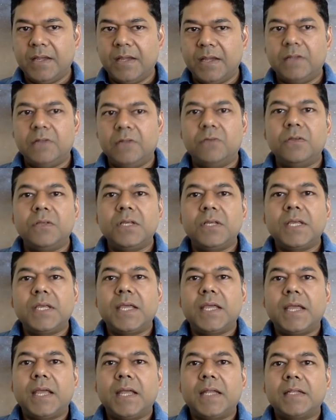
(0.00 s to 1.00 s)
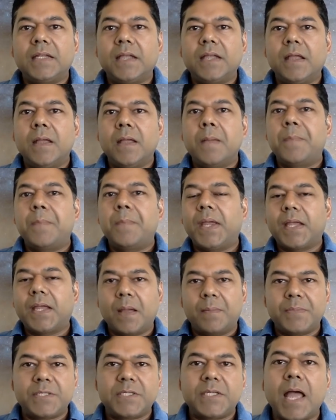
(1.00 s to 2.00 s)
you can pick
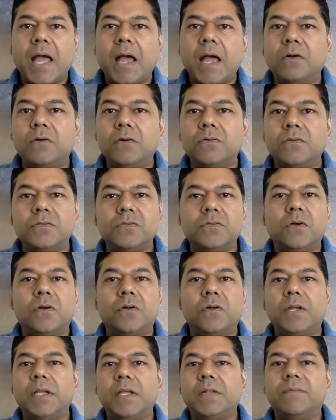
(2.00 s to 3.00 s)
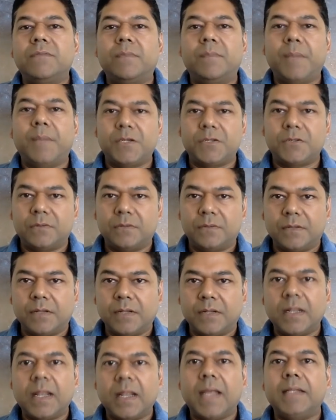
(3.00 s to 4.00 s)
up sounds or information
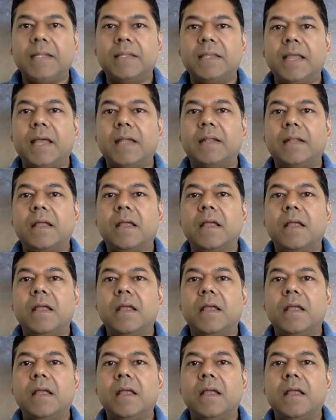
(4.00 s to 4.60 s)
like that,